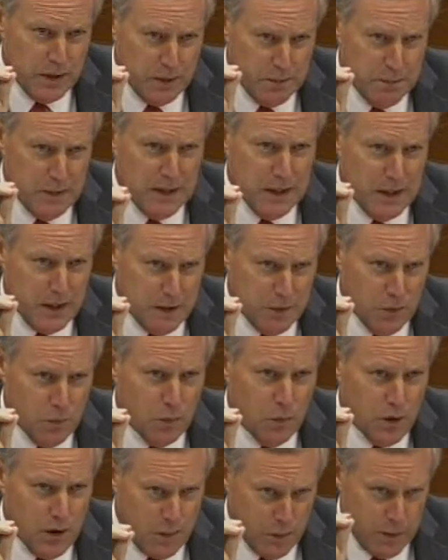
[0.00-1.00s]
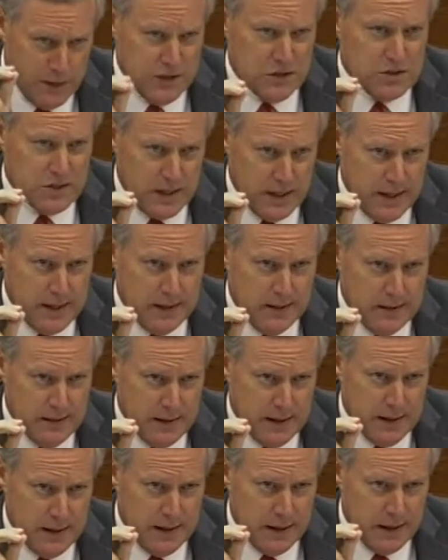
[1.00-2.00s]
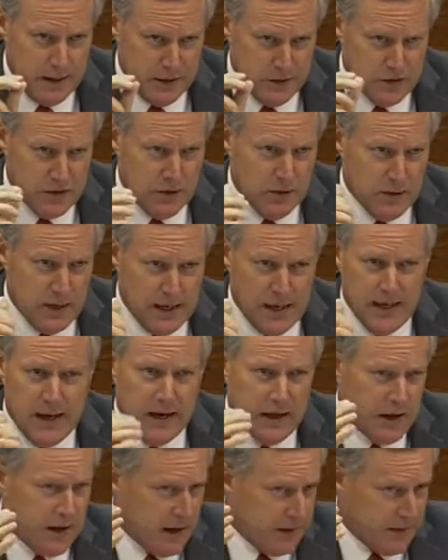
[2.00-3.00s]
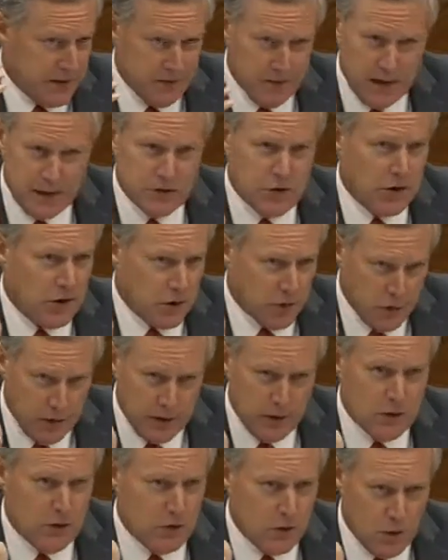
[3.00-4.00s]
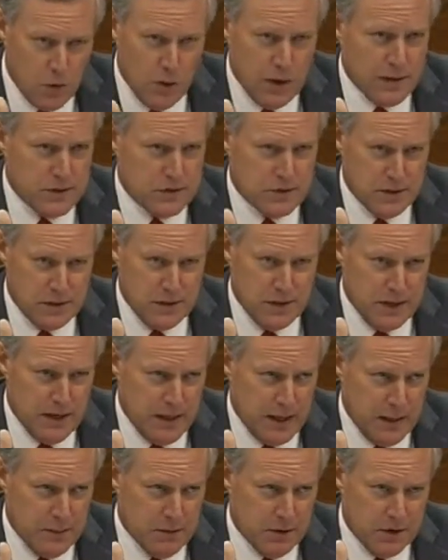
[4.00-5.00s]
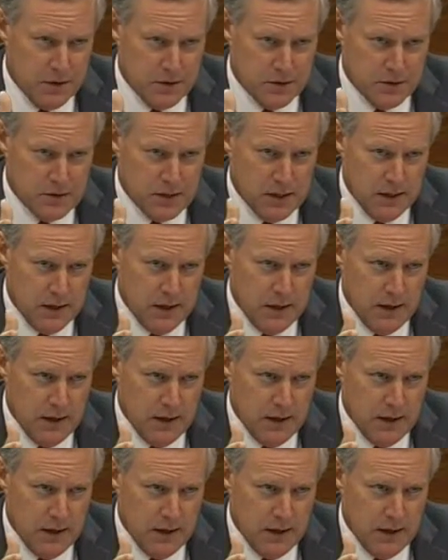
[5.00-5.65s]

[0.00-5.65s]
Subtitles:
Do we mean what we say? And so I think that's a critical question today, because